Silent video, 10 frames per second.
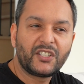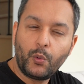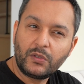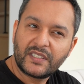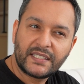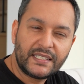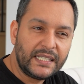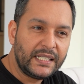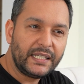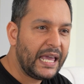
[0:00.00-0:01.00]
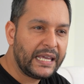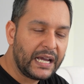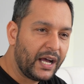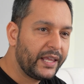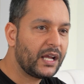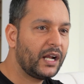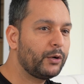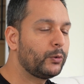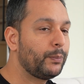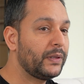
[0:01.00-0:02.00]
don't see AI kind
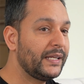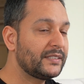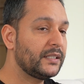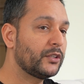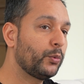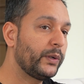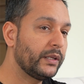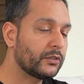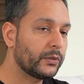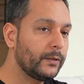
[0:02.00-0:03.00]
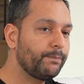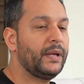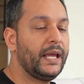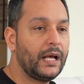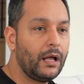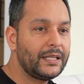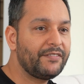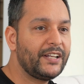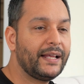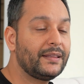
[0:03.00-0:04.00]
of replacing the realtor. And I'll
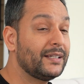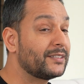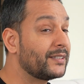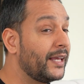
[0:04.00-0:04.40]
even add this,